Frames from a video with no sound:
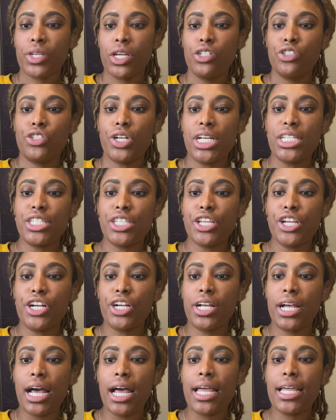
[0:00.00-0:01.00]
trusting your
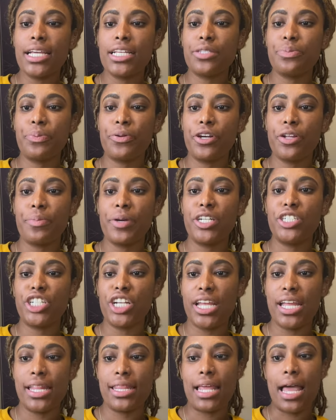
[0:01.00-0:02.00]
gut is pretty much
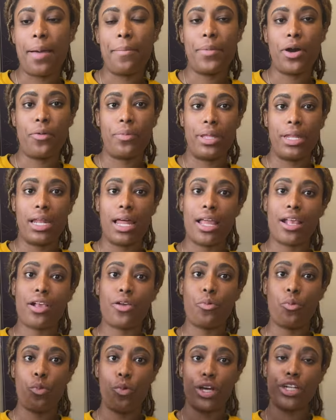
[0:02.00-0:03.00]
in that moment, like
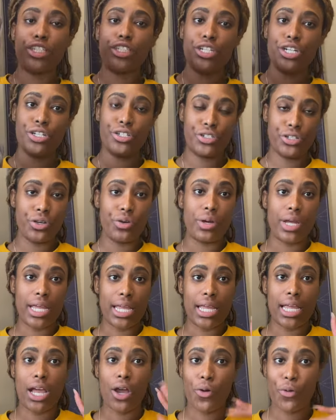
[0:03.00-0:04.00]
what you're
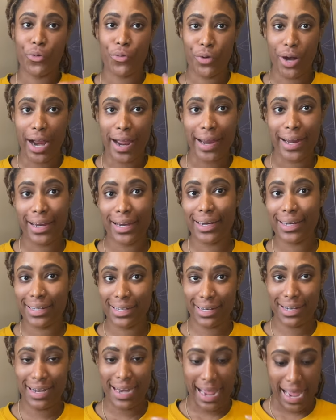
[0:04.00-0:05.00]
doing right
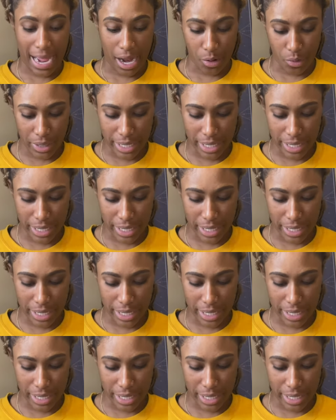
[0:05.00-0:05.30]
now.